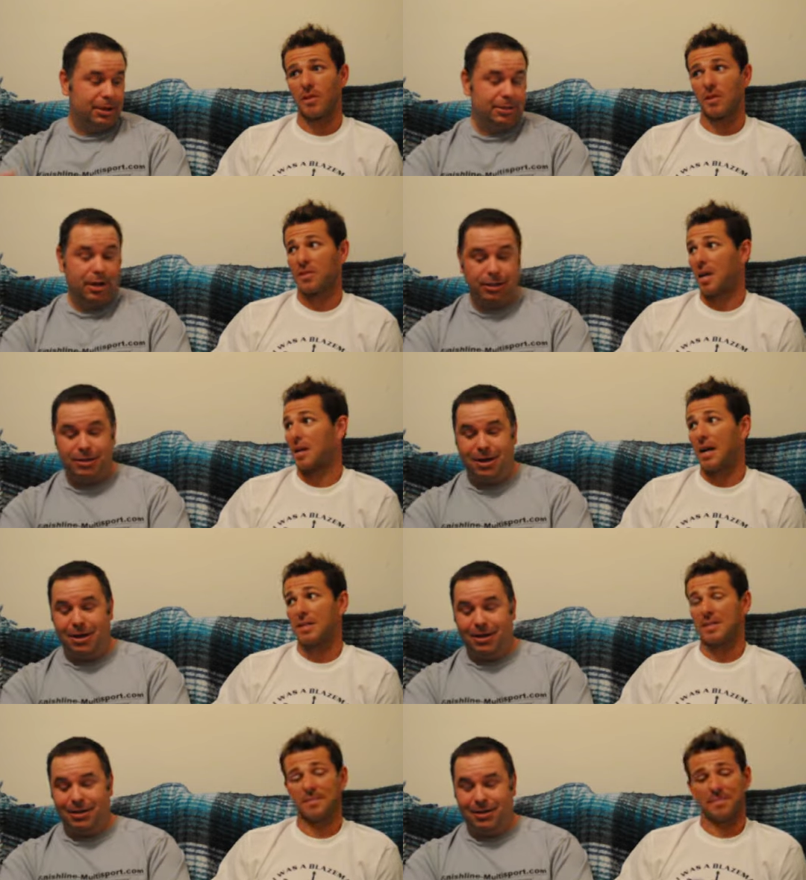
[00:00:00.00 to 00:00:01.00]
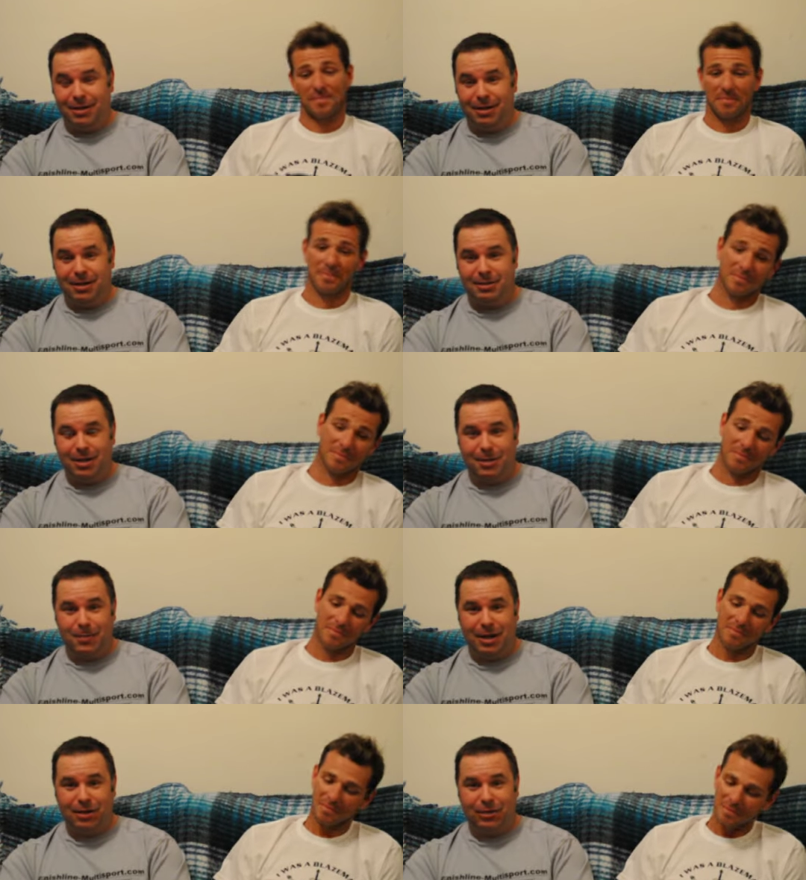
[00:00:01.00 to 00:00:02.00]
Speaker 1: going to talk the talk and uh, talk
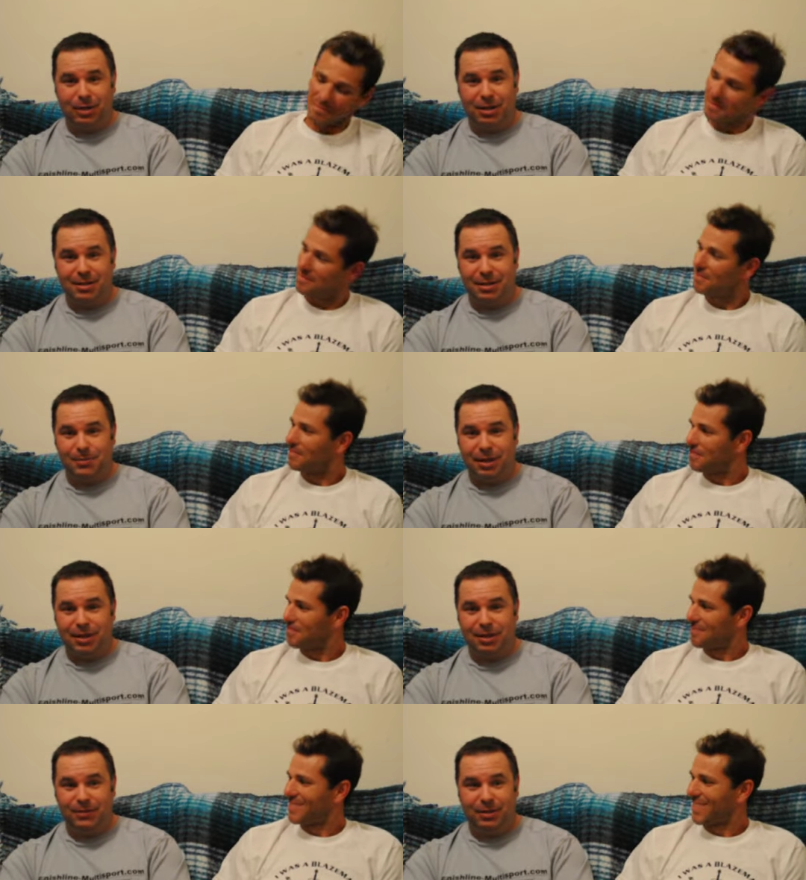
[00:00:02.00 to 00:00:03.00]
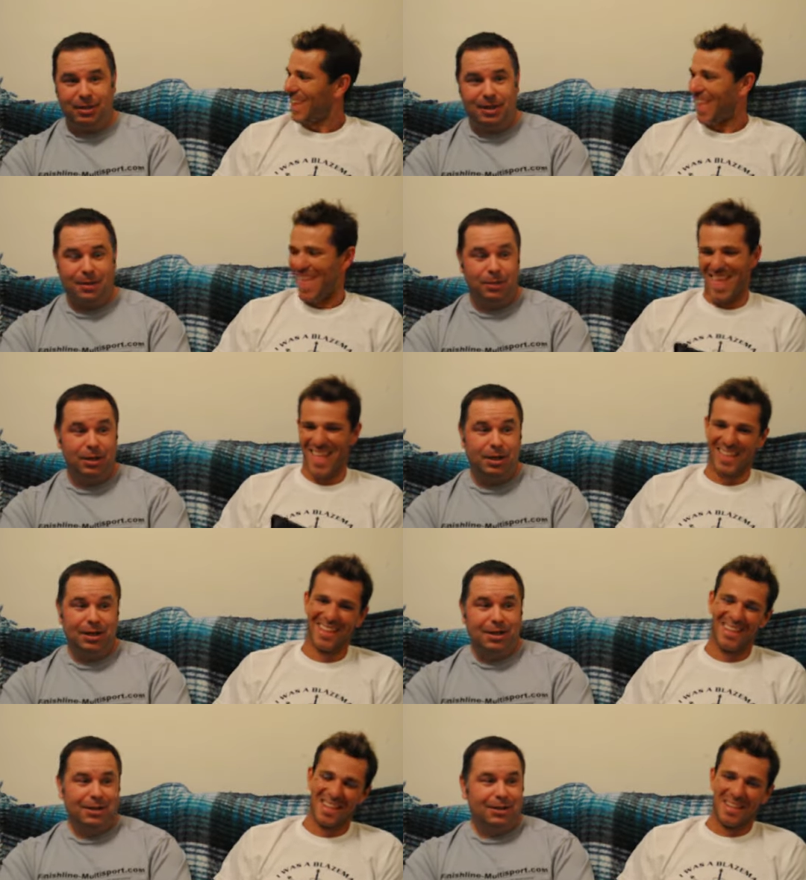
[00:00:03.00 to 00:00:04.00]
about how great he is on the bike and everything like that. But
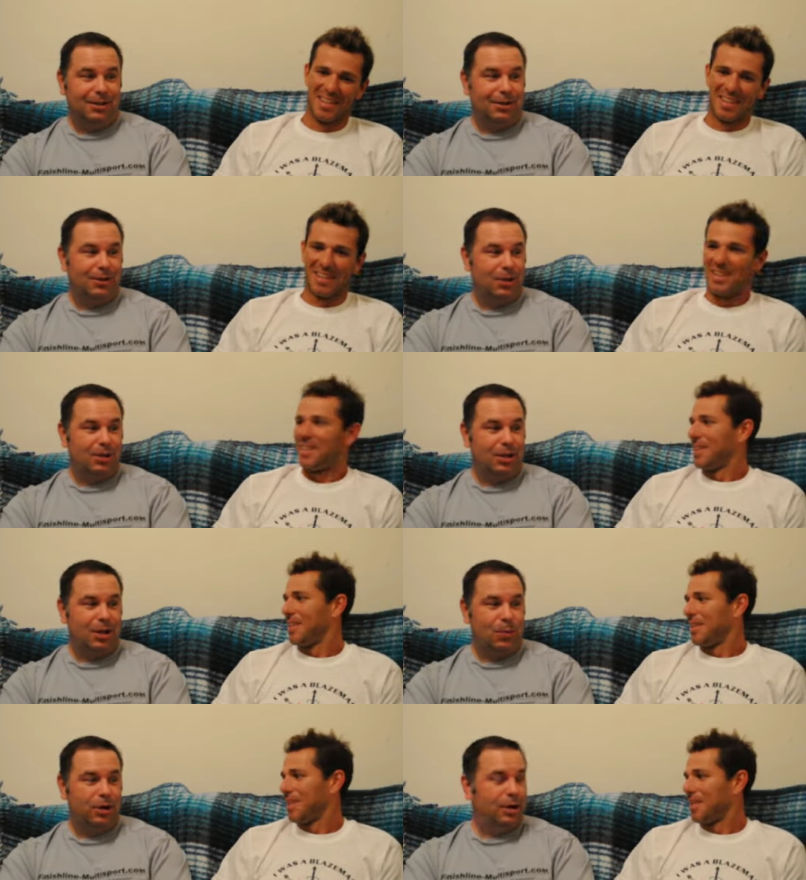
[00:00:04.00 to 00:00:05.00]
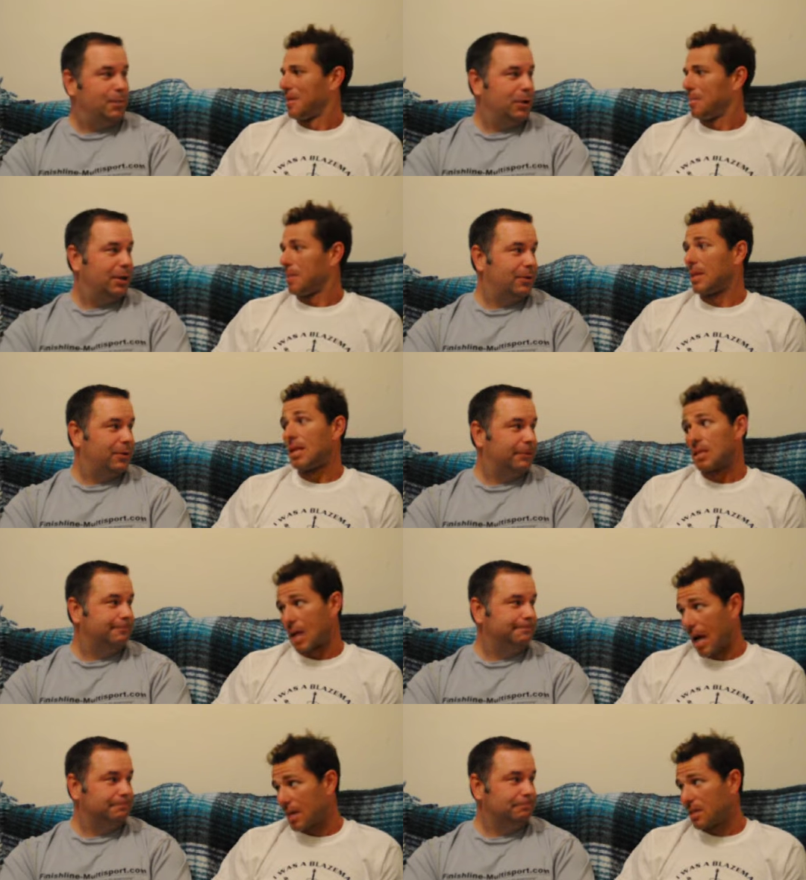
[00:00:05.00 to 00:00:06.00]
you know what, you can't win on the bike. But these
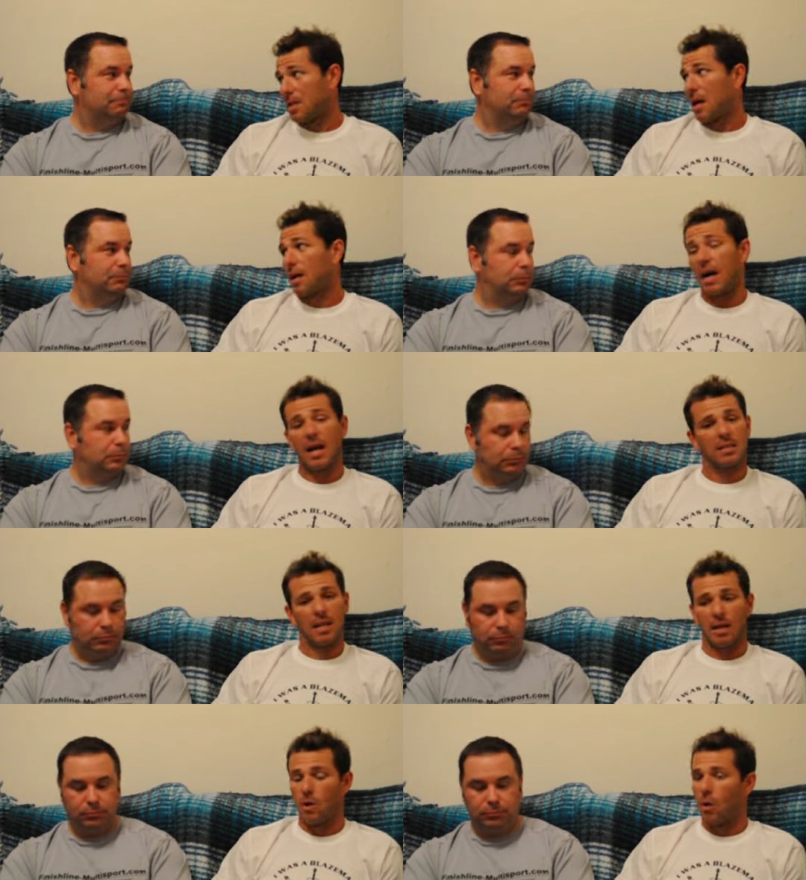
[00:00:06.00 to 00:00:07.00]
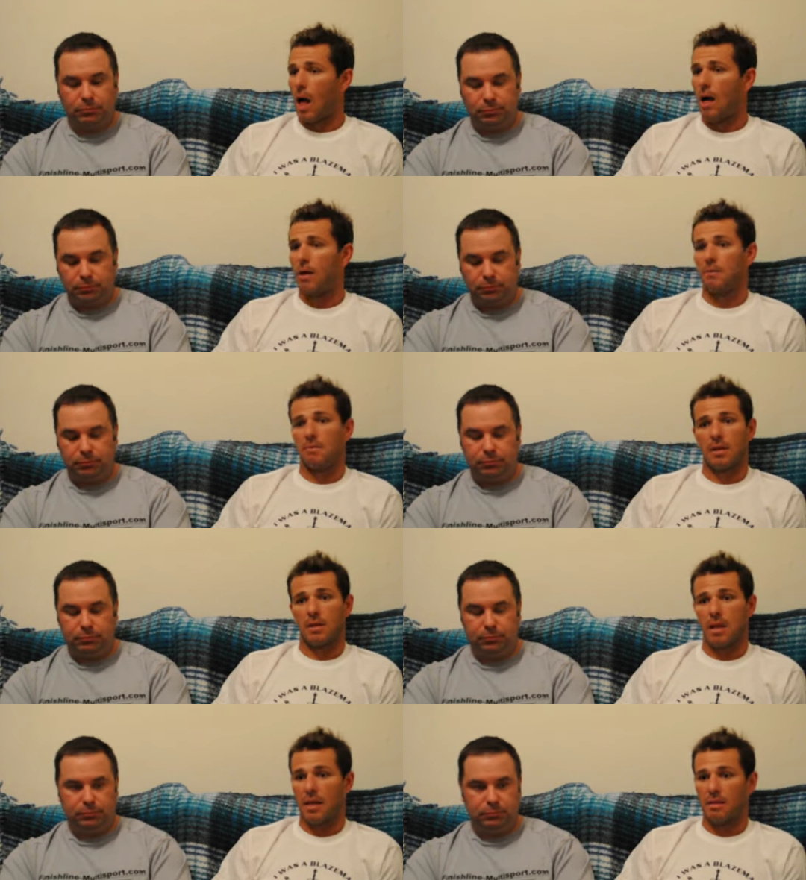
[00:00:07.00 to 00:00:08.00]
Speaker 2: right? guys, the young guys, they go out
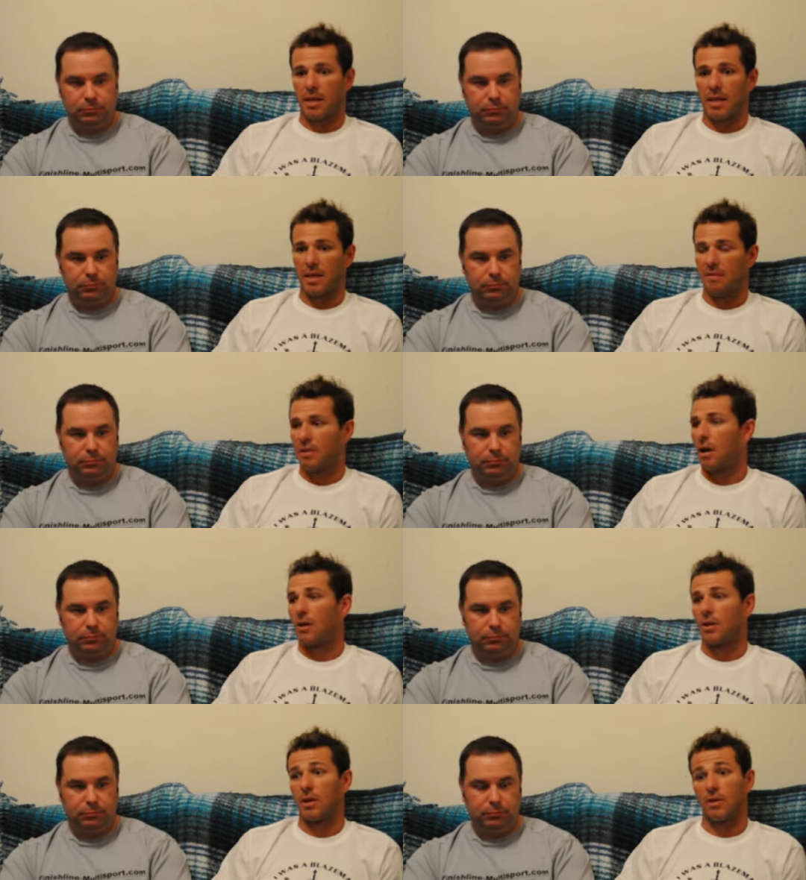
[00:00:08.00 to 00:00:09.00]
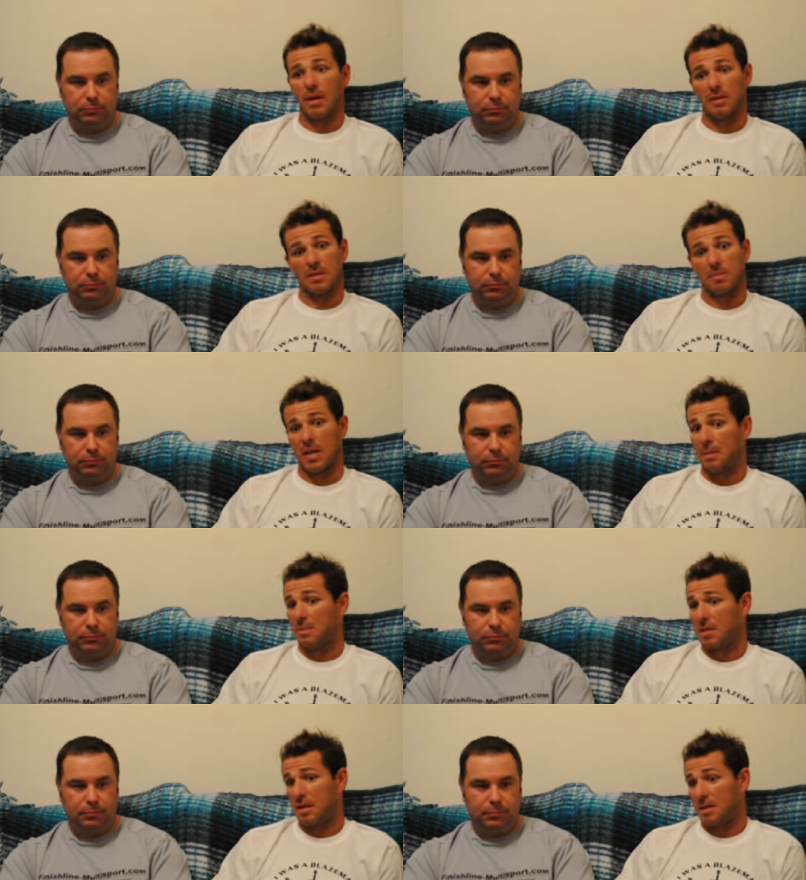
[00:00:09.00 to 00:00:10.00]
and, and they give it all, you know, and
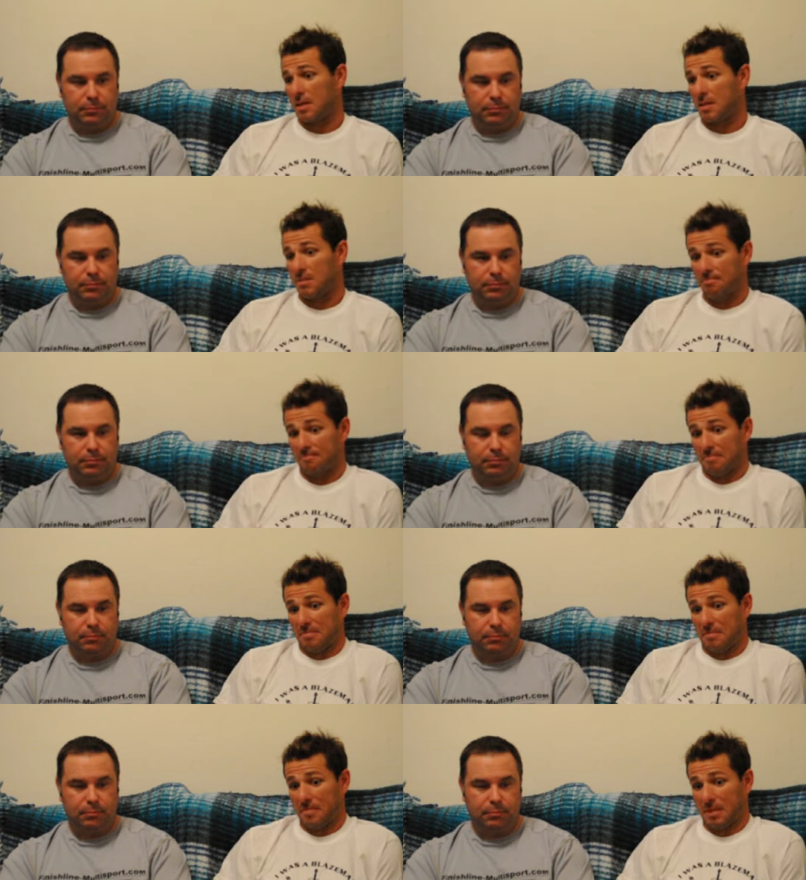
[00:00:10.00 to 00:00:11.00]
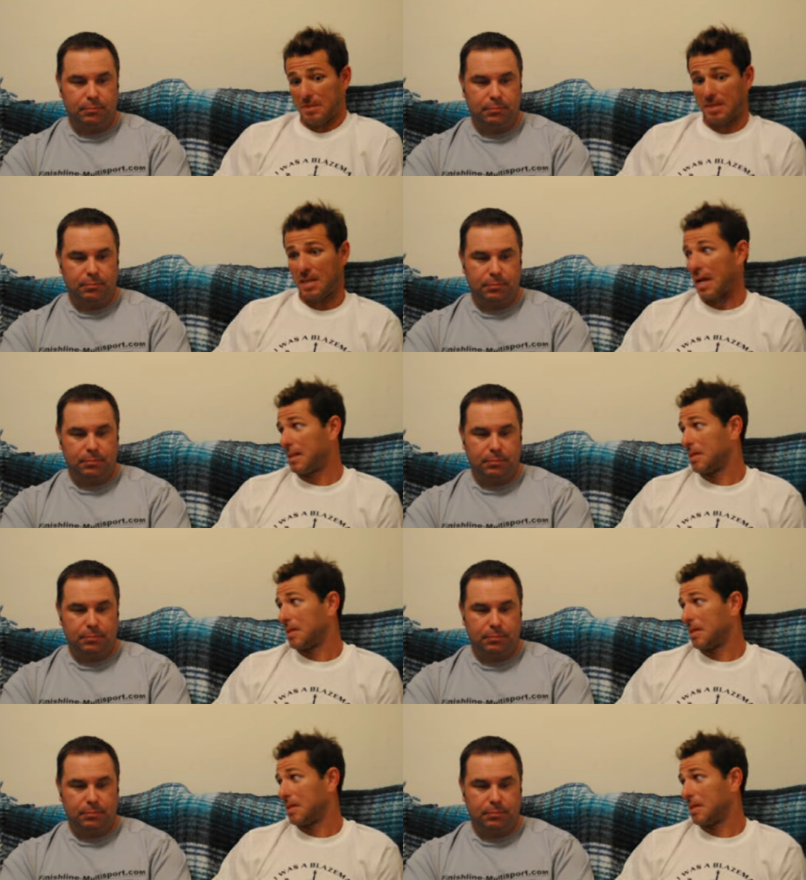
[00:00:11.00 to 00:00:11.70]
sometimes they, they I mean, they end